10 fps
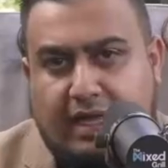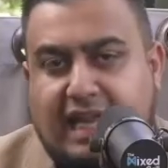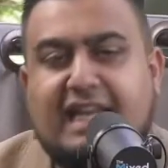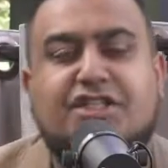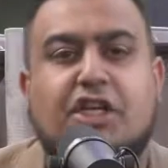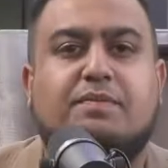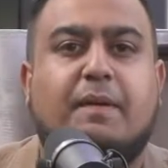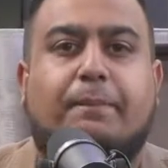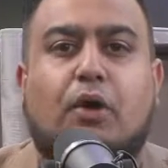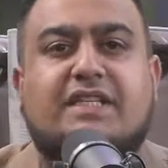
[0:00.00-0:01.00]
Ladies,
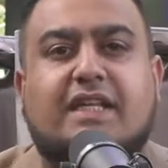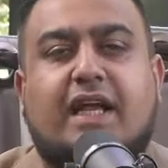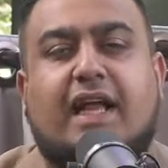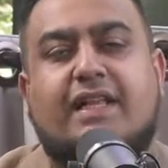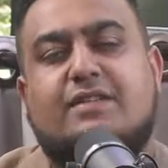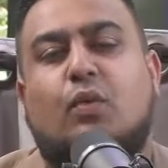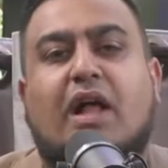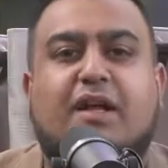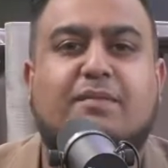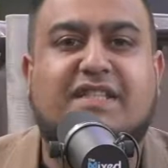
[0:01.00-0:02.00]
gentlemen, boys and girls,
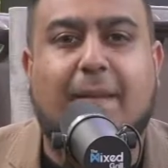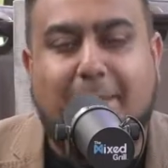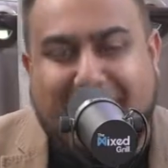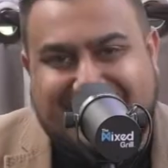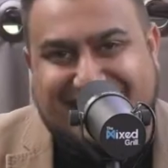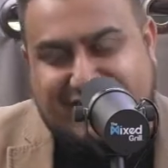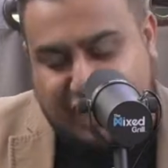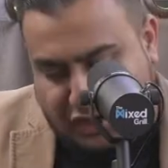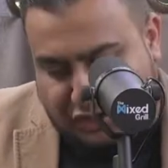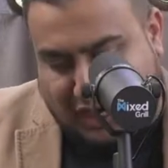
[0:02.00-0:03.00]
welcome to the Mixed
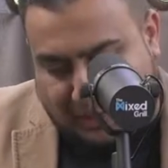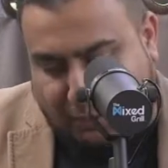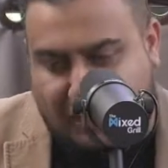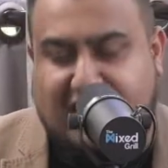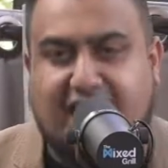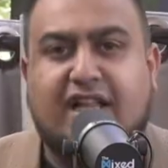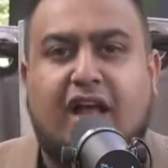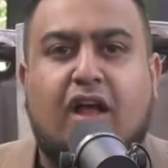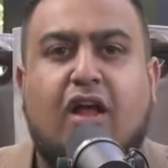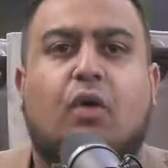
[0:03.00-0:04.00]
Grill podcast.
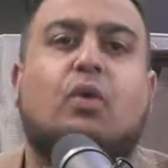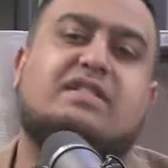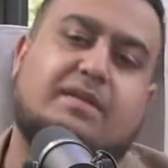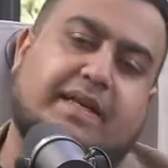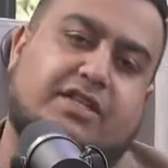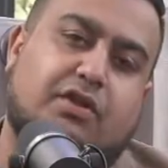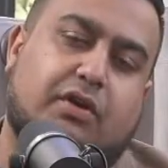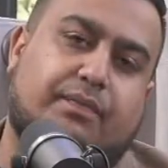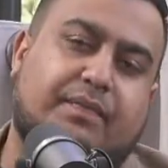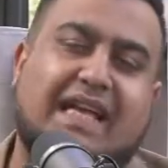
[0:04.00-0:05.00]
What's the Mixed
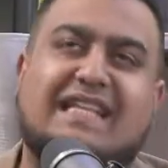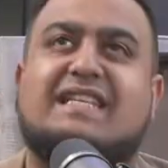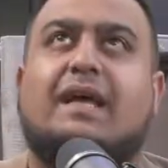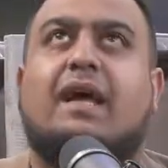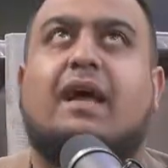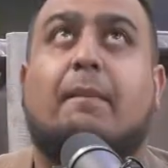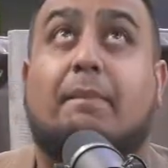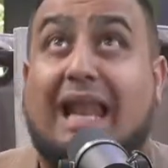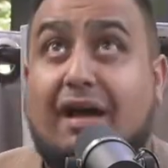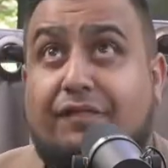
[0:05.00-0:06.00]
Grill? It's a
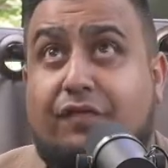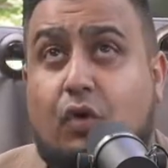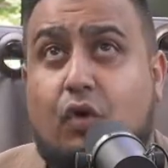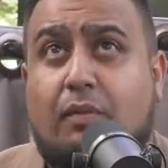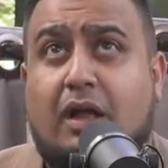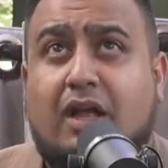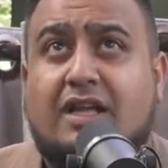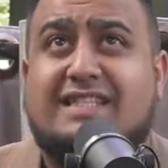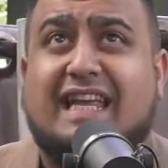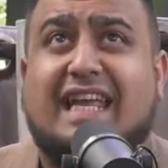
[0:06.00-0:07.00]
platform
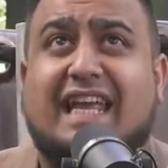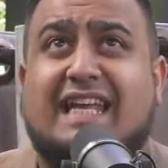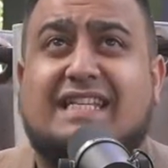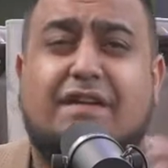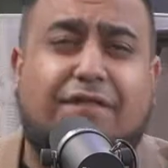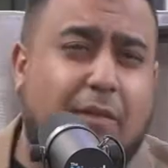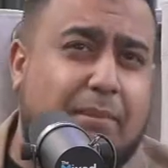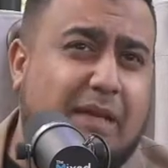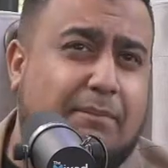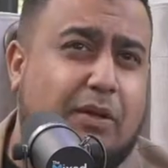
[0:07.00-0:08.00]
to hear different
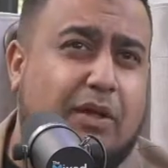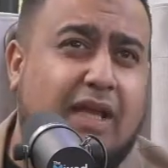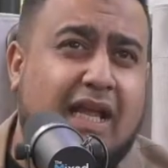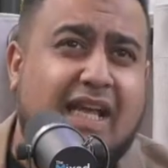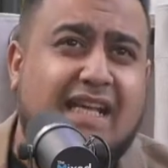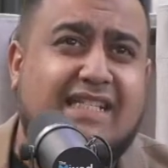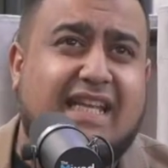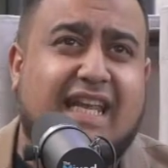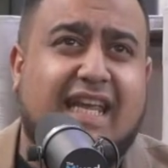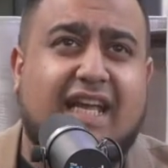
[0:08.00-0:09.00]
people, to
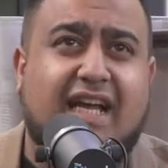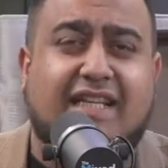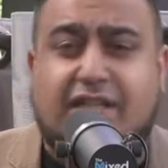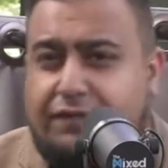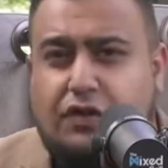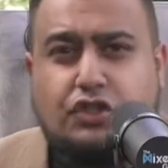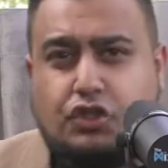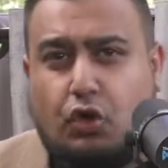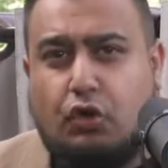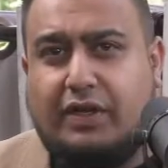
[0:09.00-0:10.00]
hear different
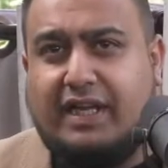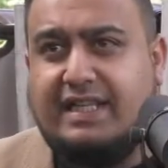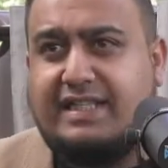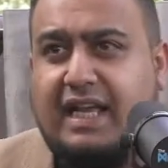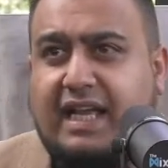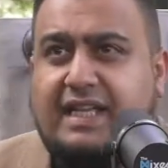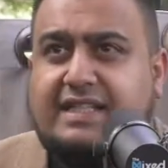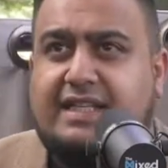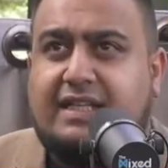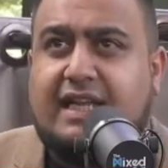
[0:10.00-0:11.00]
stories,
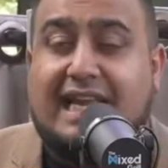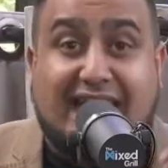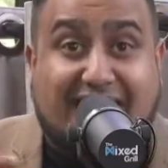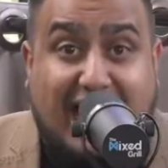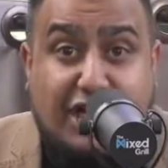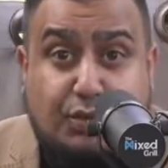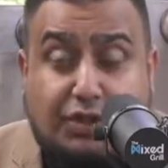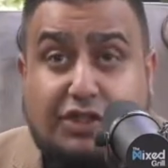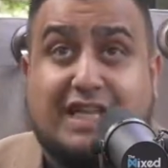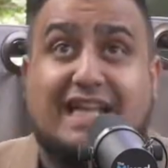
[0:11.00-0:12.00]
to engage with
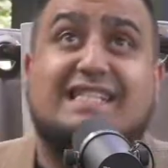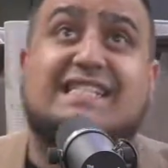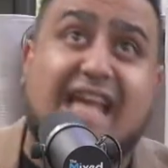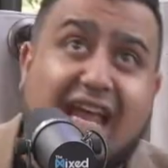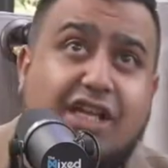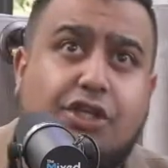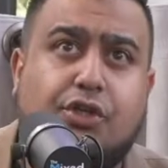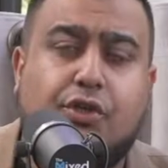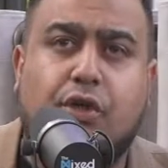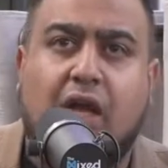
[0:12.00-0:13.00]
you, to entertain
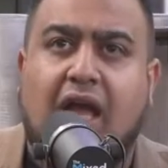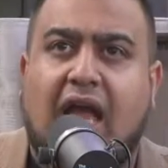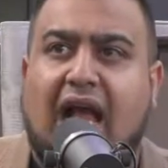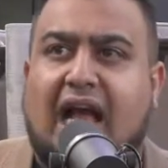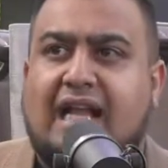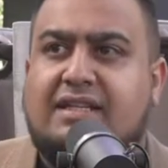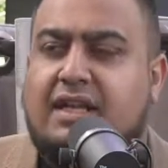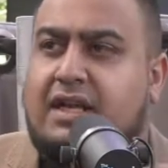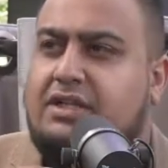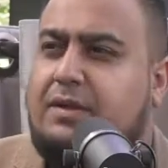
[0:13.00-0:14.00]
you, and
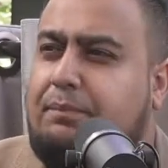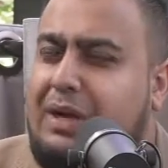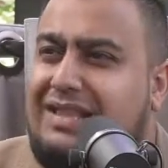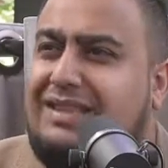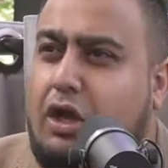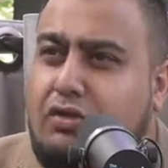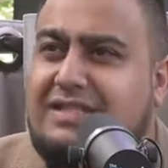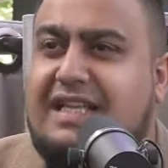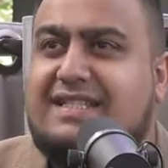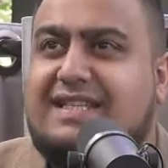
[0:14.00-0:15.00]
to bring those
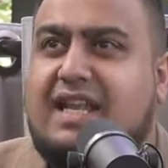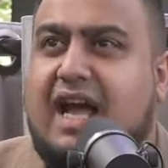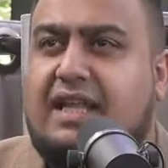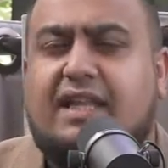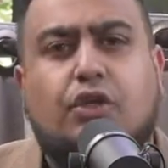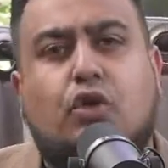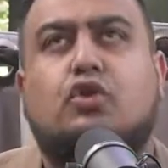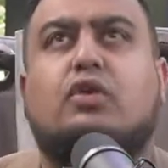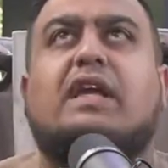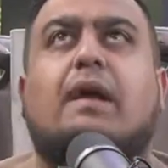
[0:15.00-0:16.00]
things to light that you're
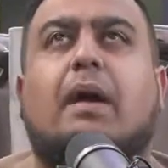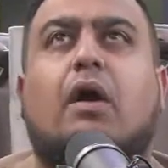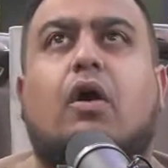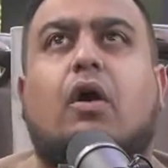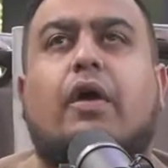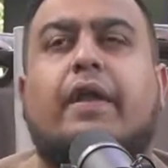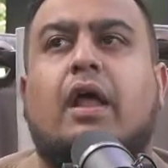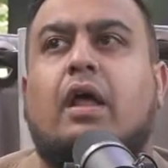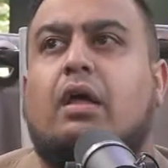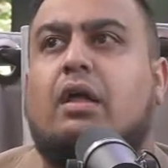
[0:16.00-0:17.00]
talking about on
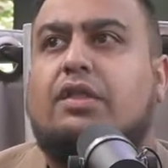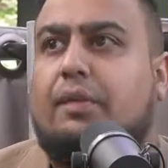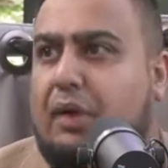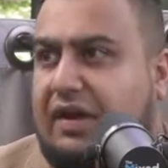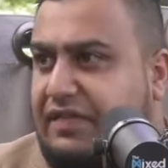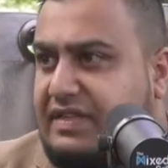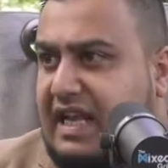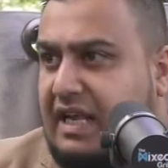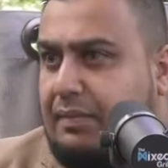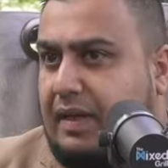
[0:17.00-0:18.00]
the breakfast
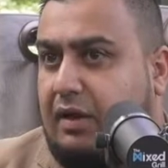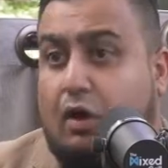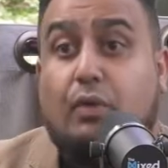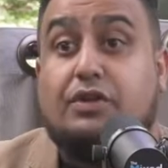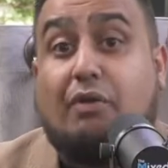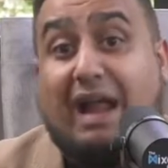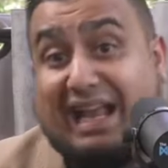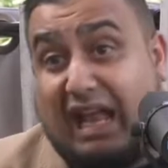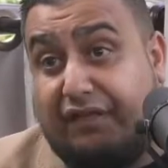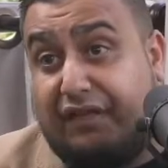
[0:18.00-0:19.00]
table, when you're at
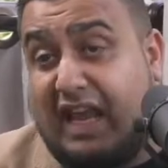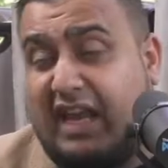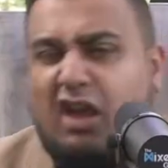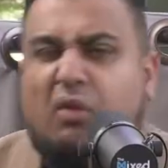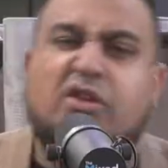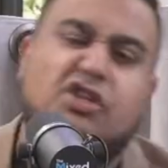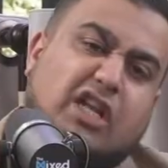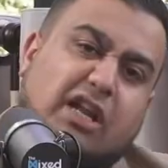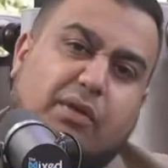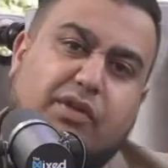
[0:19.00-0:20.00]
a cafe, when you're
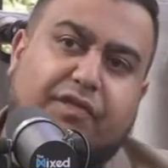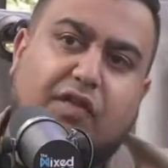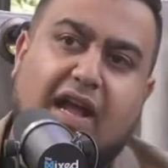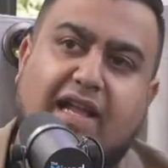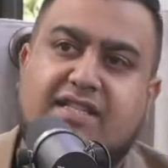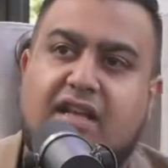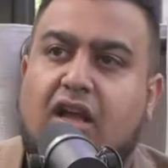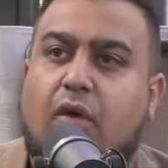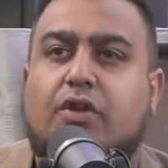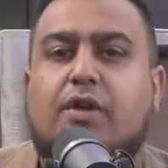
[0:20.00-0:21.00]
chilling with your friends,
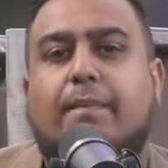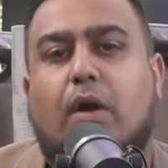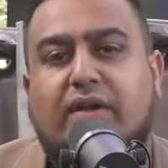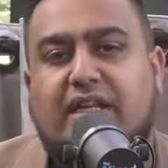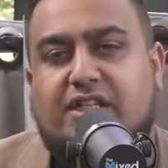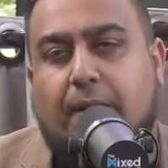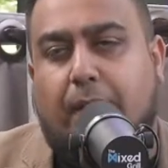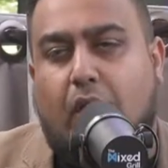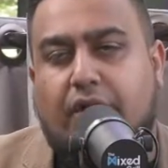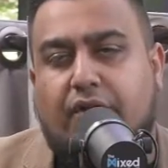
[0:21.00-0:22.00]
when you're moaning to your
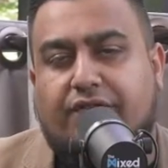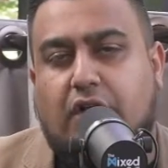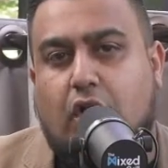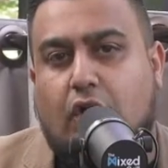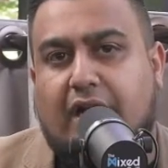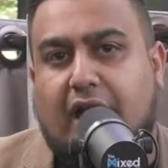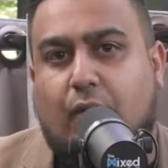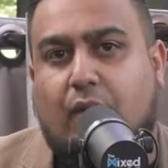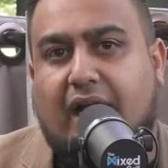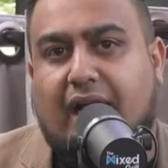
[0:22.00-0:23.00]
partner after a long day
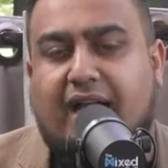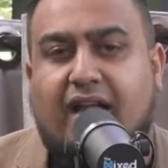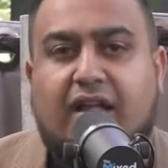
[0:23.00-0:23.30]
at work.